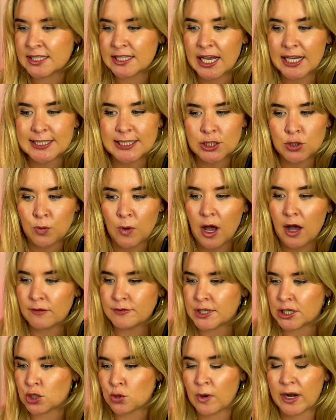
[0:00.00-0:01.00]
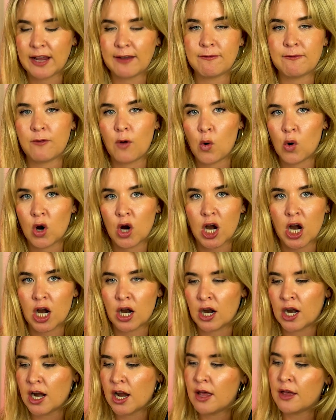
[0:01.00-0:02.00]
says 12 to
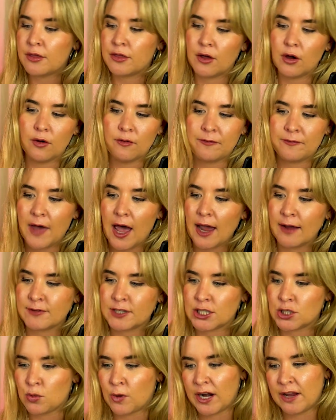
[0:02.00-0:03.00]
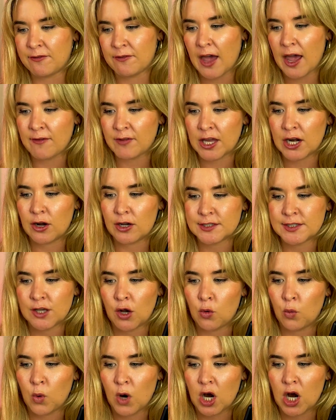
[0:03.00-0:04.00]
24, though 5 to 25 can also
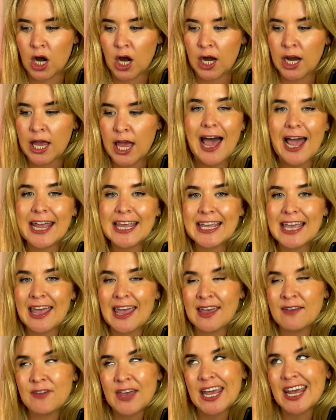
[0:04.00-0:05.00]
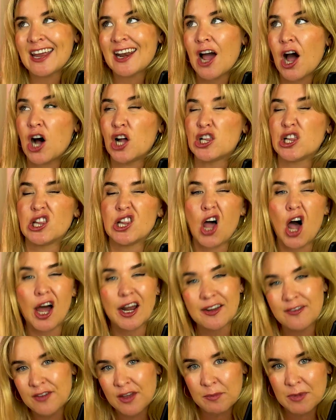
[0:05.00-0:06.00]
work. I gave it a lot
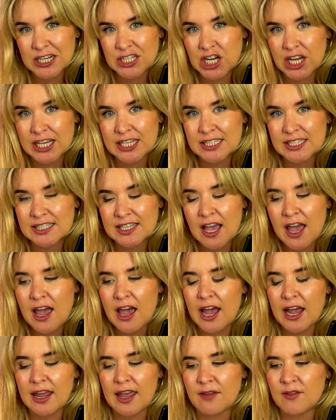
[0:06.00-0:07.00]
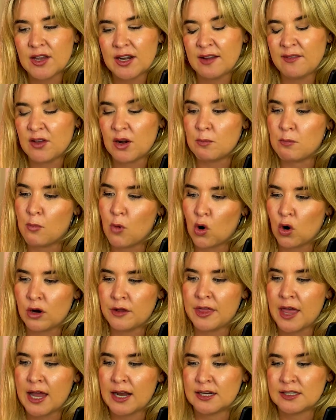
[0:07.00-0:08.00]
of images. I gave it even more
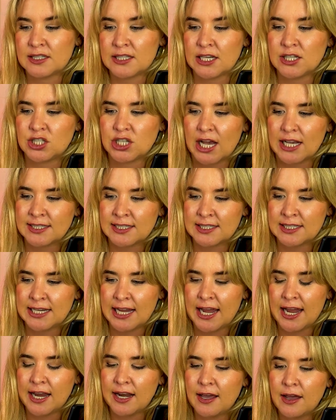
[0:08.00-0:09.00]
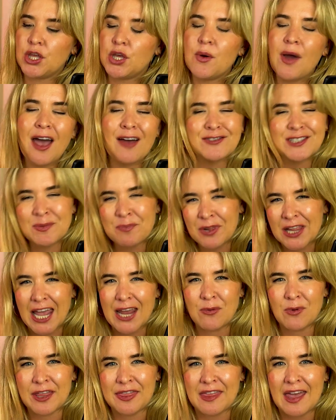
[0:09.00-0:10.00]
than suggested. You have to play
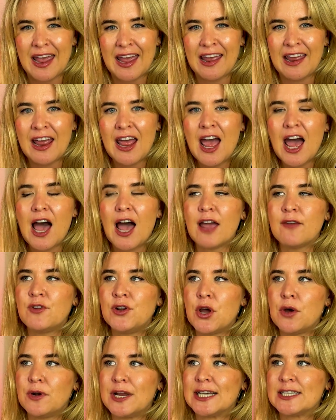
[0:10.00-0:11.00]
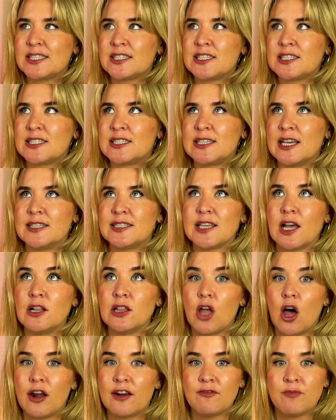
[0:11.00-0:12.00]
with it. I've noticed since a
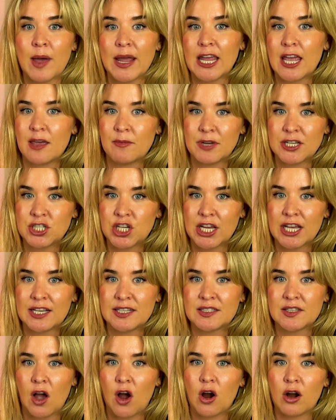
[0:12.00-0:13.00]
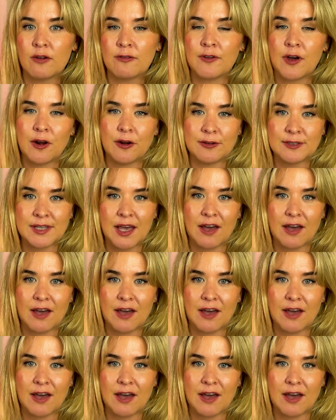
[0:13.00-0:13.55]
lot of my images are photos